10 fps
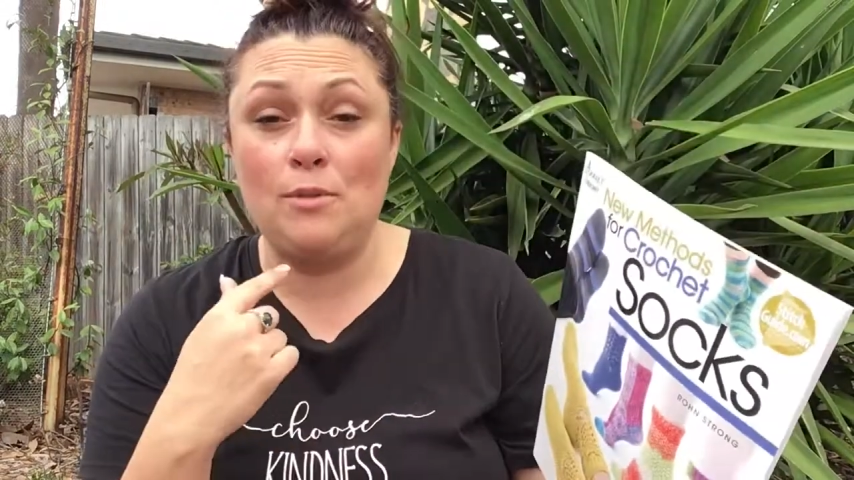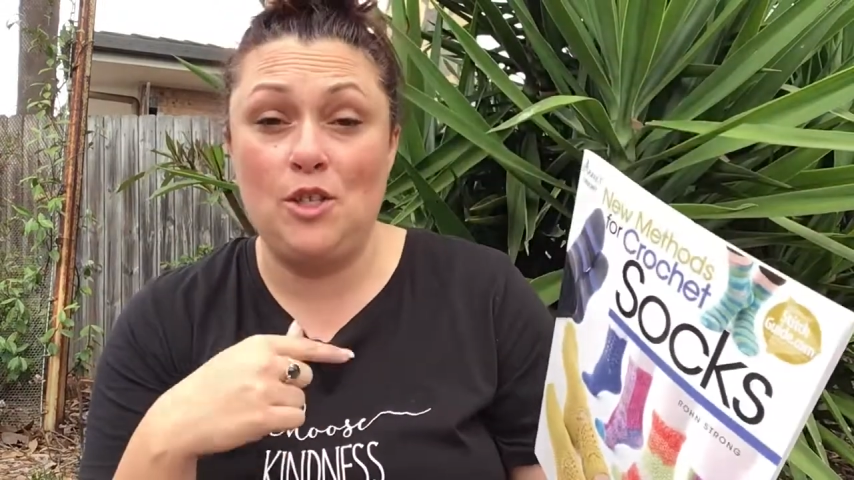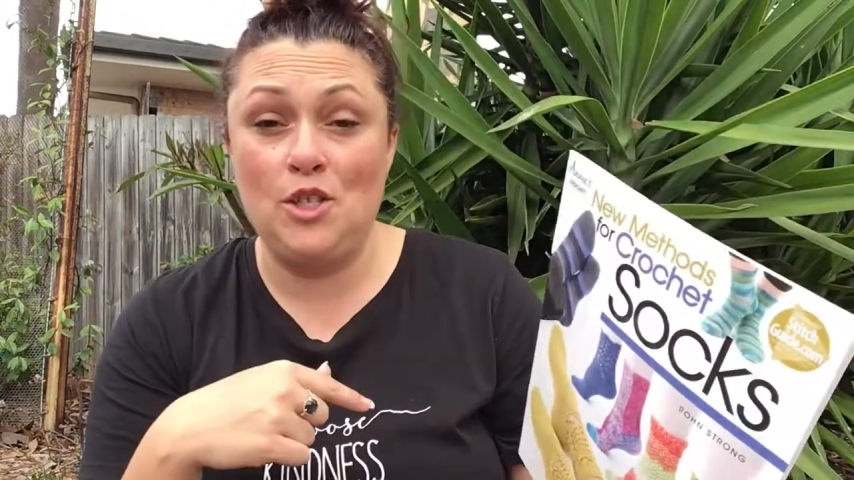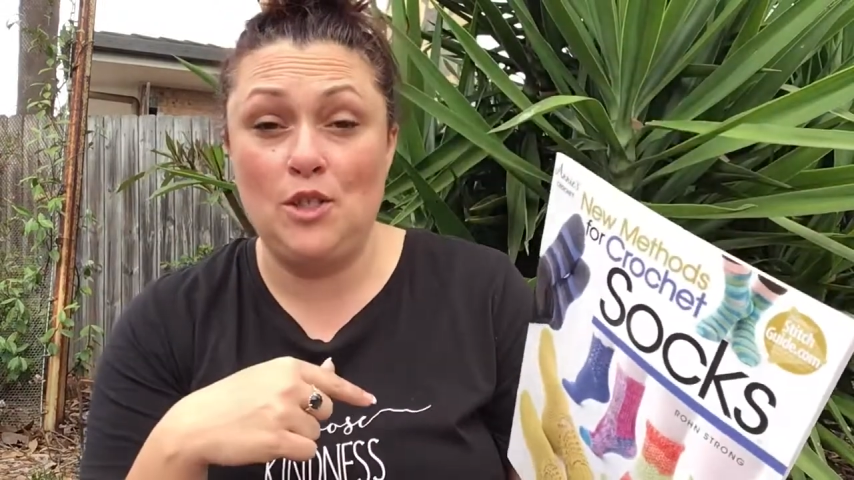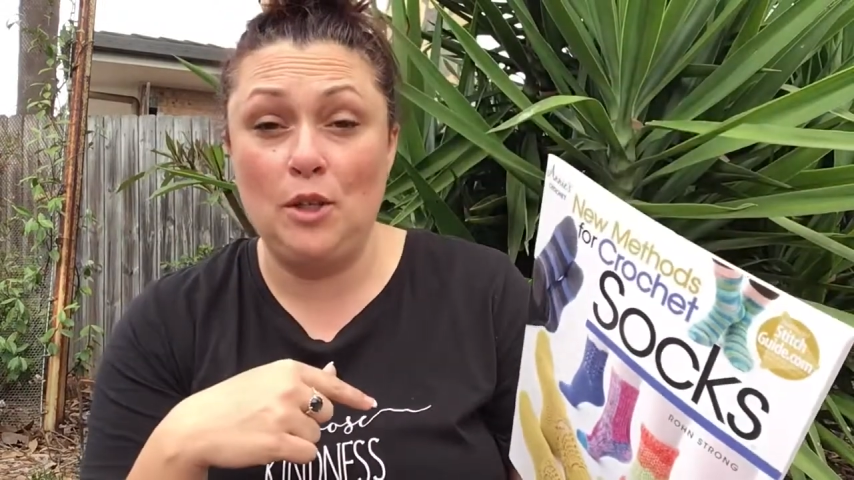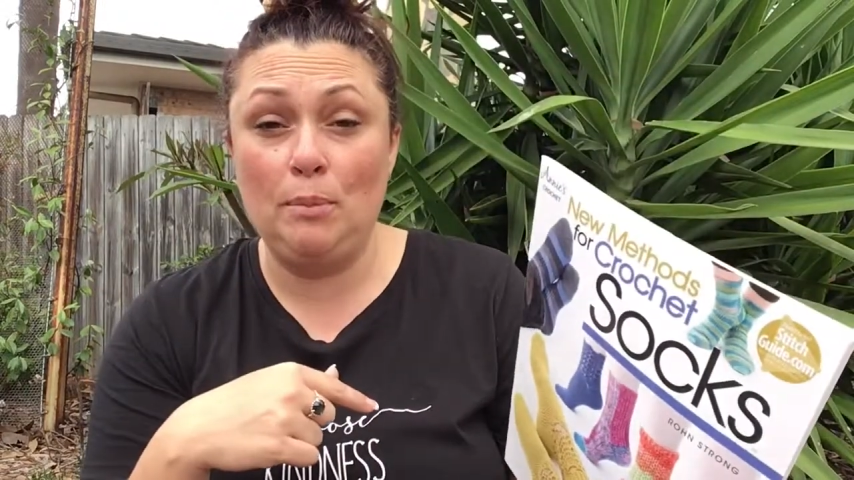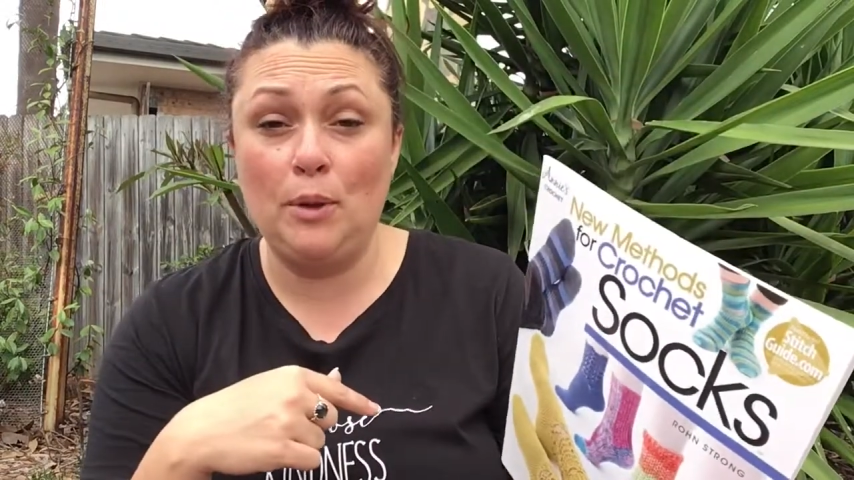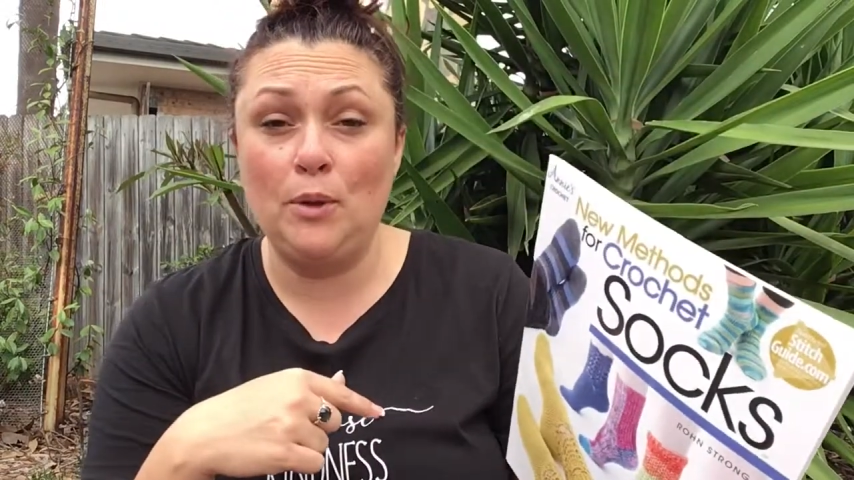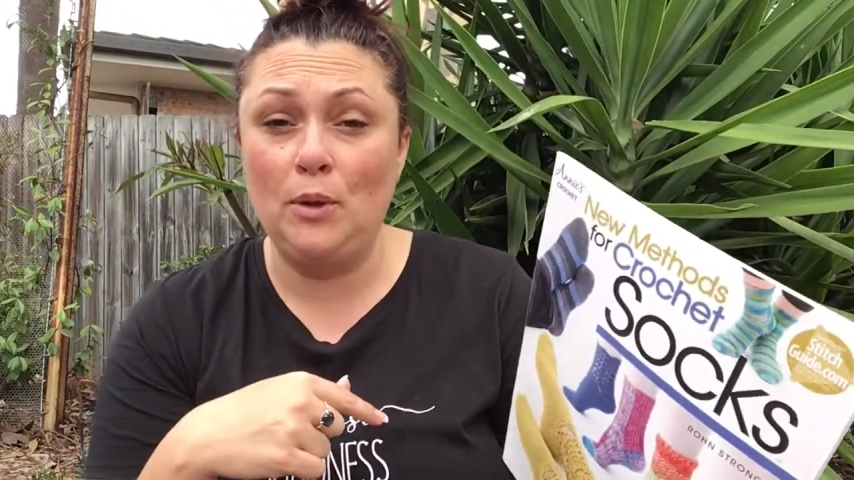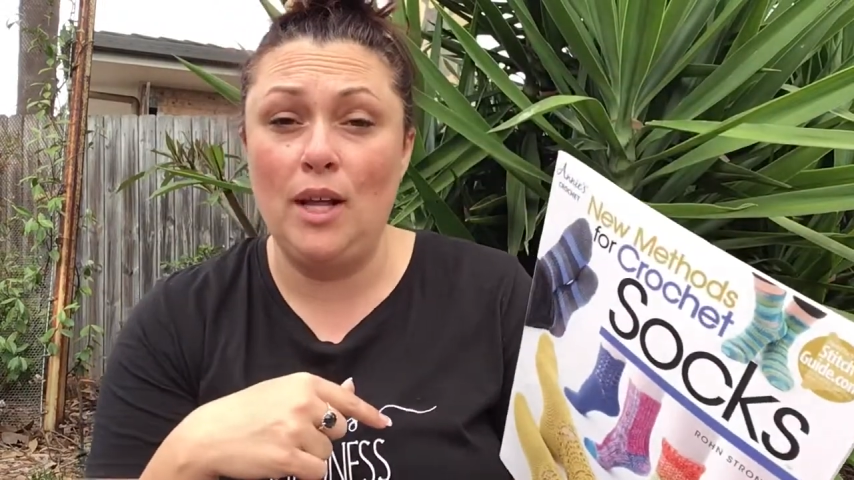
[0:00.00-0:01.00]
which is super
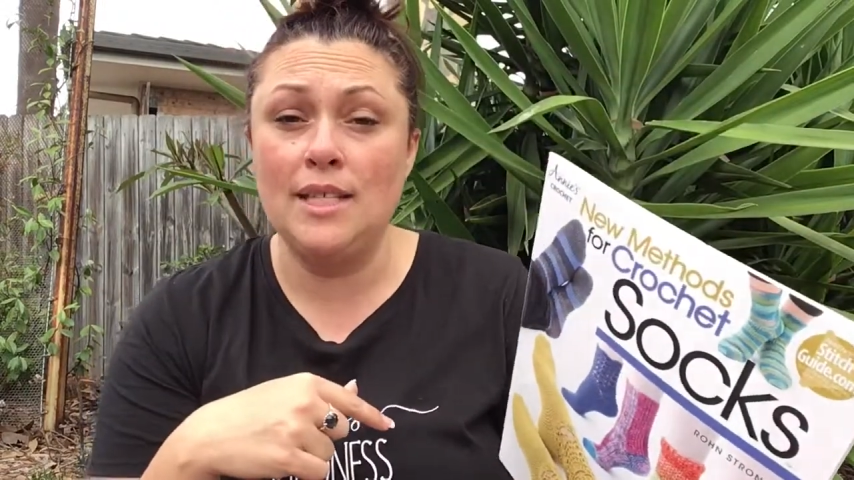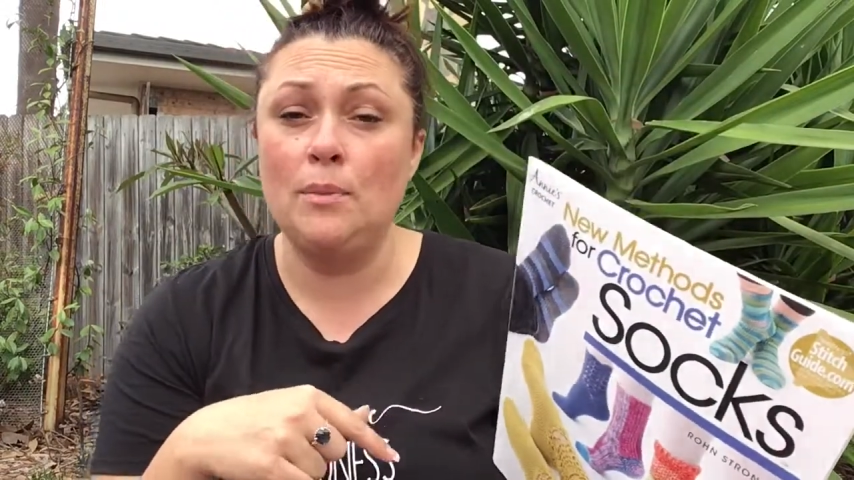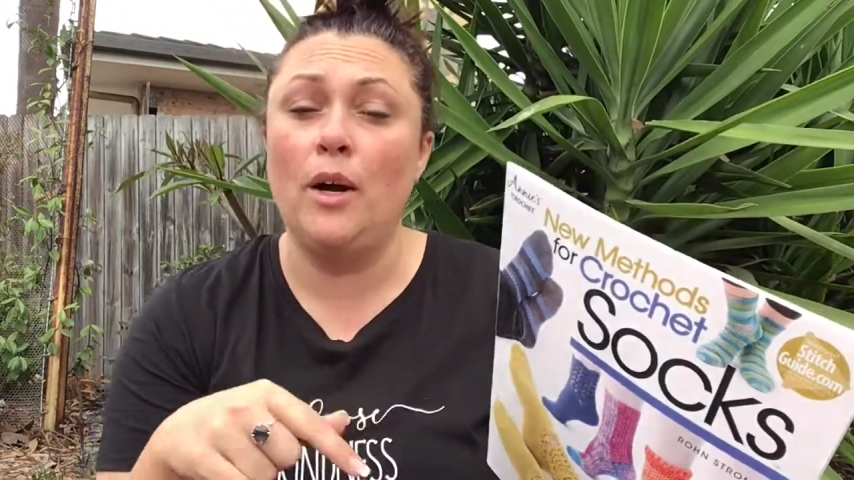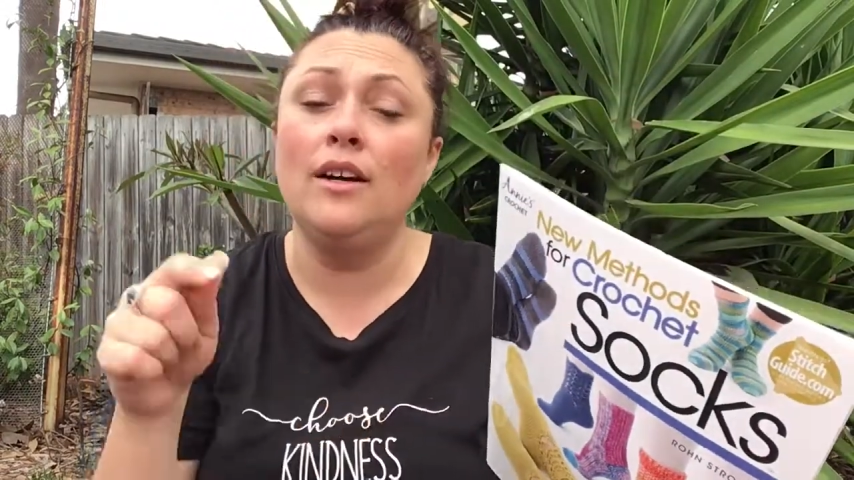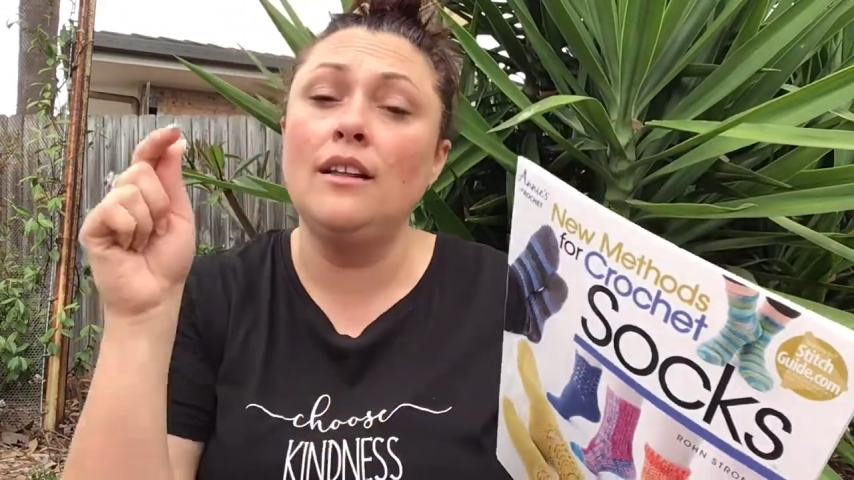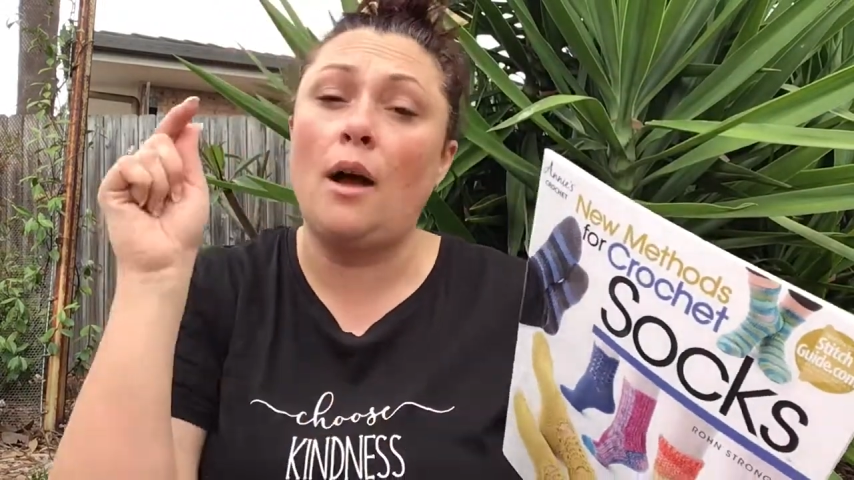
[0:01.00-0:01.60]
cool as well.